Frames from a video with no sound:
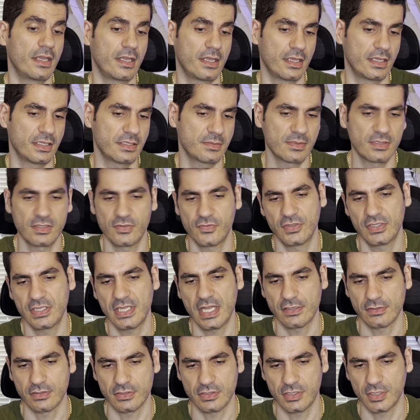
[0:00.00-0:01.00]
specific
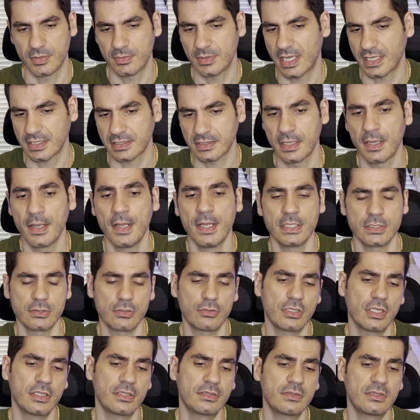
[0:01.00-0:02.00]
downstream task. So
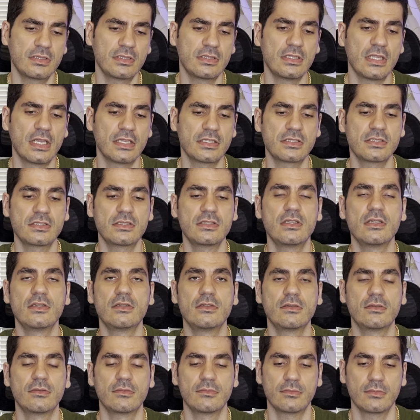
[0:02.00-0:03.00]
that
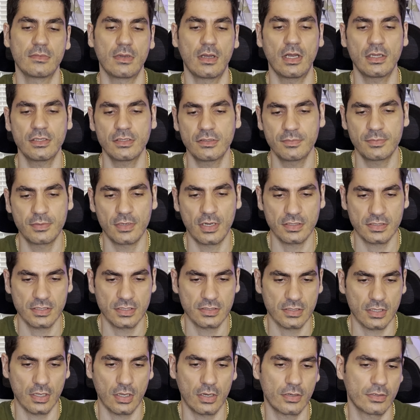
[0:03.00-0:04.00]
the other
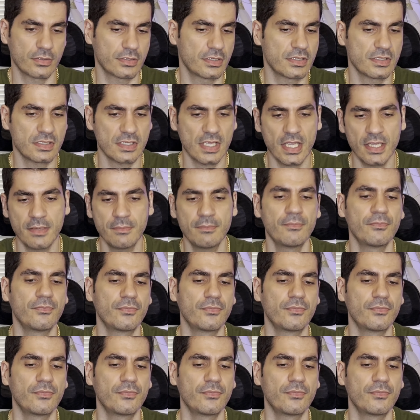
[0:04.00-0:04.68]
process are the same.